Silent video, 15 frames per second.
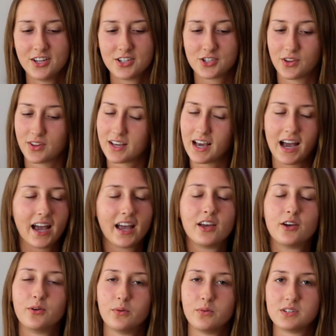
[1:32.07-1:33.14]
So the
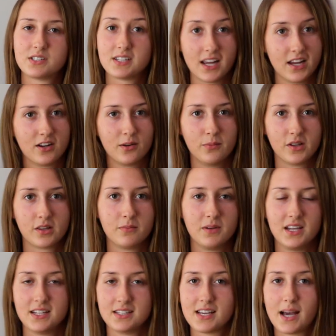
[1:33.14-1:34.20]
guy who was tandem with
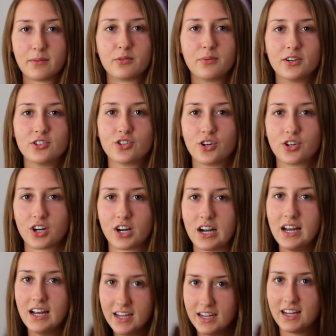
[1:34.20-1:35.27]
me he taps my shoulder,
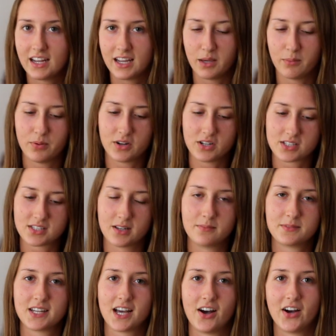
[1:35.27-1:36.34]
he put his
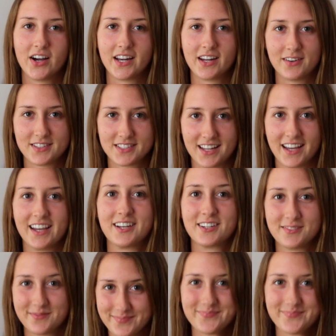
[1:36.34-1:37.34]
thumbs out and I was like,